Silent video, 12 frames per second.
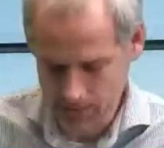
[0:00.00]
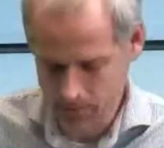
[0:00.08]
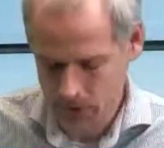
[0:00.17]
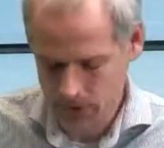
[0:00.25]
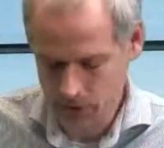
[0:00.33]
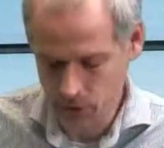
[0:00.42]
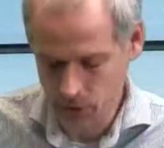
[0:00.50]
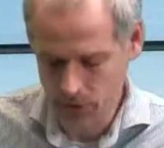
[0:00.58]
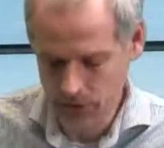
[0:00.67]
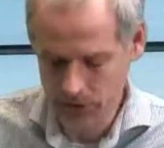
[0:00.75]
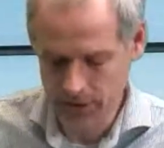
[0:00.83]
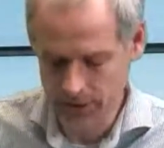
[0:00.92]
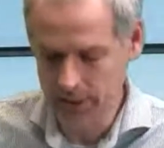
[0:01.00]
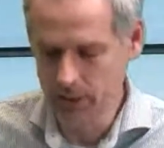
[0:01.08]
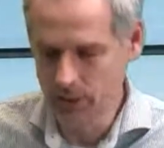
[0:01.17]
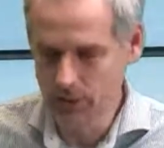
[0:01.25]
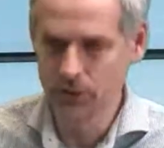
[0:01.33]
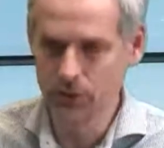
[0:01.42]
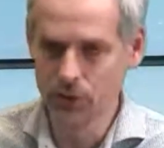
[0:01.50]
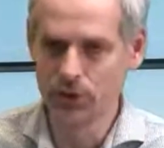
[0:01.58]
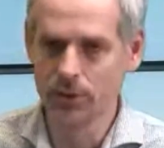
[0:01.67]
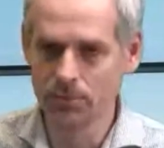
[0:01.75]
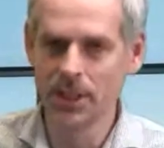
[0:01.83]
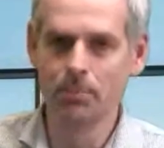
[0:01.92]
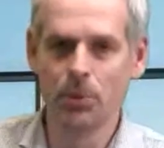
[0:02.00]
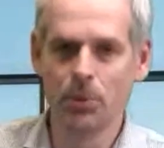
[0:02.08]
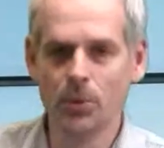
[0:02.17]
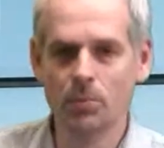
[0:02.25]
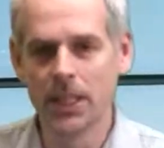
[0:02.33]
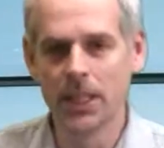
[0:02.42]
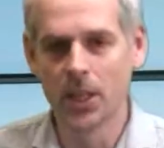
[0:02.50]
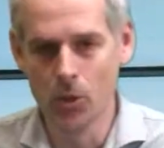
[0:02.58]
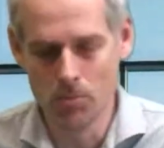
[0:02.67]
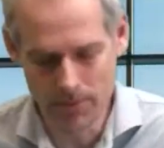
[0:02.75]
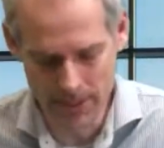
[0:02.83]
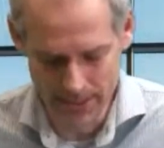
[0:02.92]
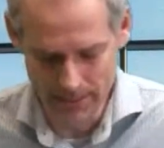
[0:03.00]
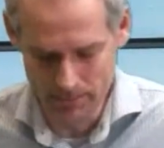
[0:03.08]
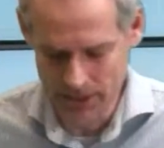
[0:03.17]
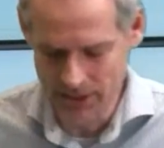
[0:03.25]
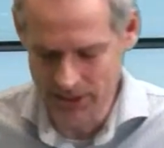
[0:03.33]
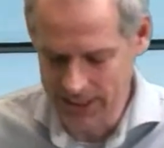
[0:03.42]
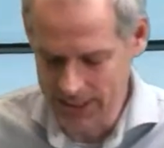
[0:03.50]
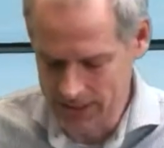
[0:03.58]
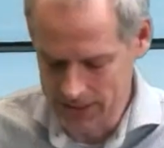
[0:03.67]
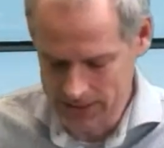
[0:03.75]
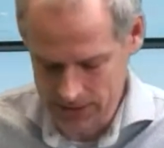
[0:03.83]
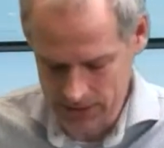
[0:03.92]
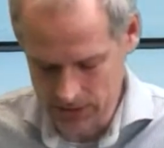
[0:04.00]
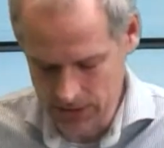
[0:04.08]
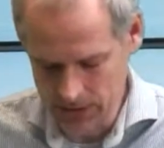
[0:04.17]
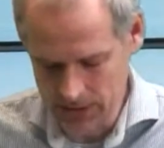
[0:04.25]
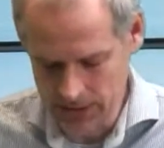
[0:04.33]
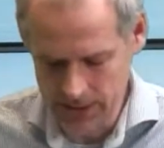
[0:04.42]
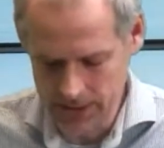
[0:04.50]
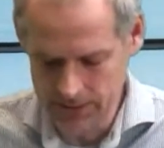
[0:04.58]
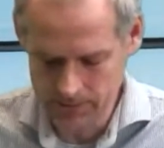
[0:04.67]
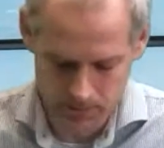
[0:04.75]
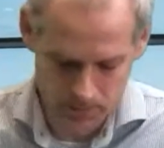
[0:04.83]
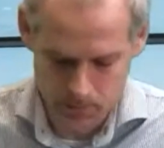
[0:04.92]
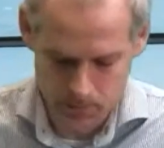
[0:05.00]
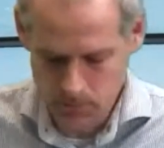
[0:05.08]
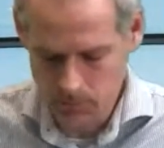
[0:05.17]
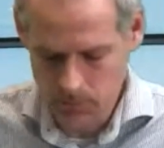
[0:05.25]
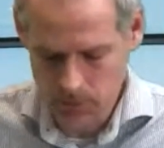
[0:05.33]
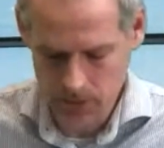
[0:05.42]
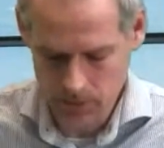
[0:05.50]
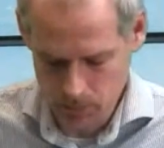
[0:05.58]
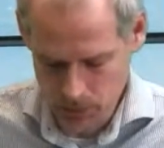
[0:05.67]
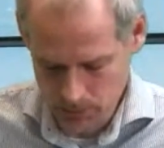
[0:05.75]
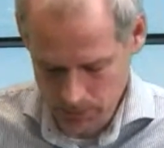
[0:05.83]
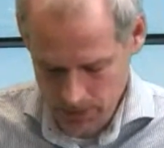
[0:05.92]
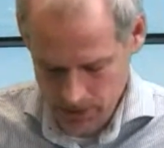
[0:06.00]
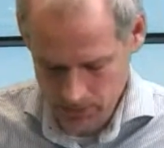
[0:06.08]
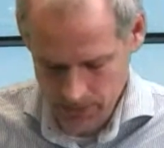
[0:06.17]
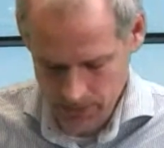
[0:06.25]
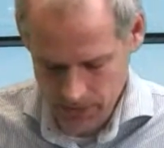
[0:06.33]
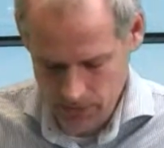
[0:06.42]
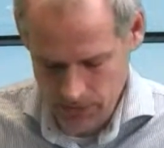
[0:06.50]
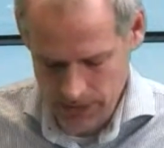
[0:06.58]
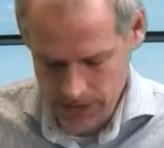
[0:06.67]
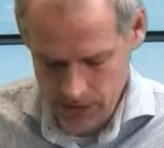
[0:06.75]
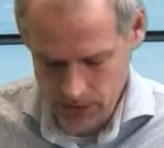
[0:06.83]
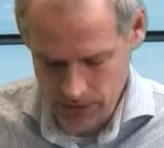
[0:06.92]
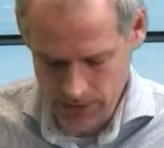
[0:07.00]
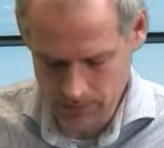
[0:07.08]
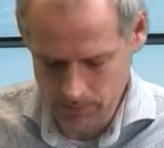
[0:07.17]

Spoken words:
told us that they often took some sample back home and measured there. So now they can put the measurement at where they took them.